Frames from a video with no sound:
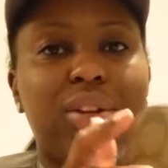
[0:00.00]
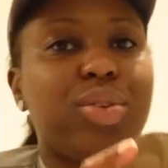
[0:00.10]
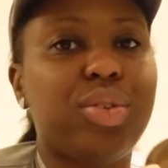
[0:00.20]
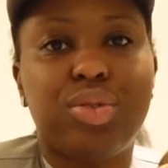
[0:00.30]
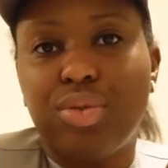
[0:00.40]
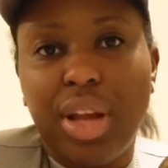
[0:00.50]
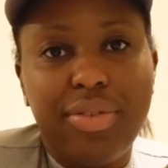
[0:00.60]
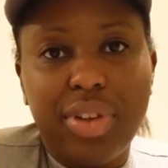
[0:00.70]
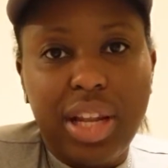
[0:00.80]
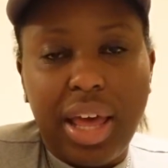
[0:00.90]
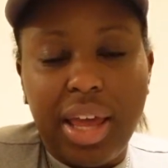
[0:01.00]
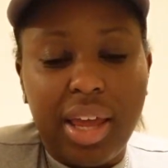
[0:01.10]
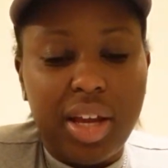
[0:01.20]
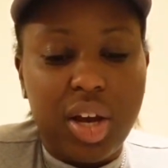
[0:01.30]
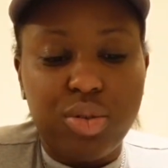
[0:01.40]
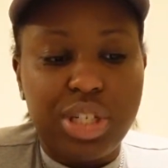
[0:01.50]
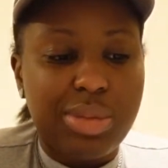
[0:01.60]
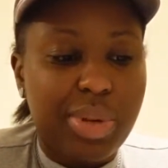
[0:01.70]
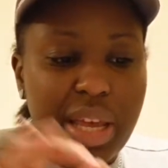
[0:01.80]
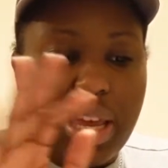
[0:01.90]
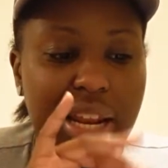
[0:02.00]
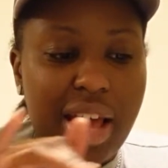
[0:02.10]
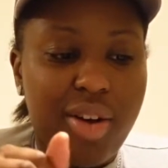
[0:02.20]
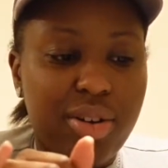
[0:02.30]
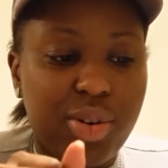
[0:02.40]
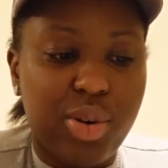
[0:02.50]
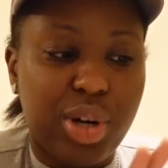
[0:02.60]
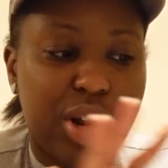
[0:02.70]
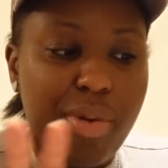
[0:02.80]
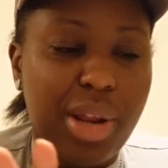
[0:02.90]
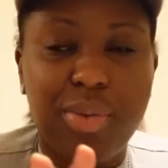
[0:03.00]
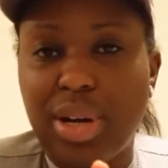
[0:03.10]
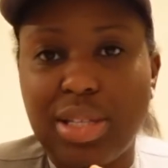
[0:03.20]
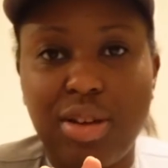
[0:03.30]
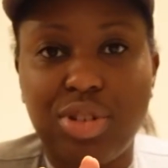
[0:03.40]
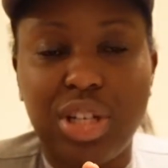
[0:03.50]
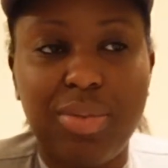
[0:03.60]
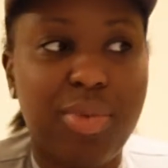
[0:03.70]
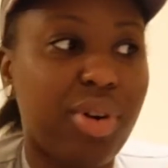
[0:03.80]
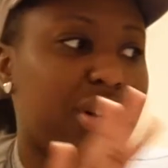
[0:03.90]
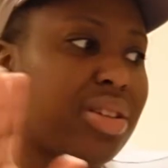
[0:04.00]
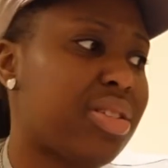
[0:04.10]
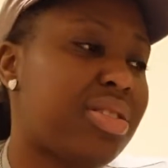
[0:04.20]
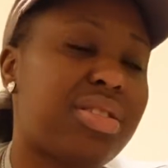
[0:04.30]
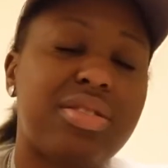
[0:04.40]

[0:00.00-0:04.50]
Do, do they feel like Coach is played out or nobody wears Coach anymore? Because,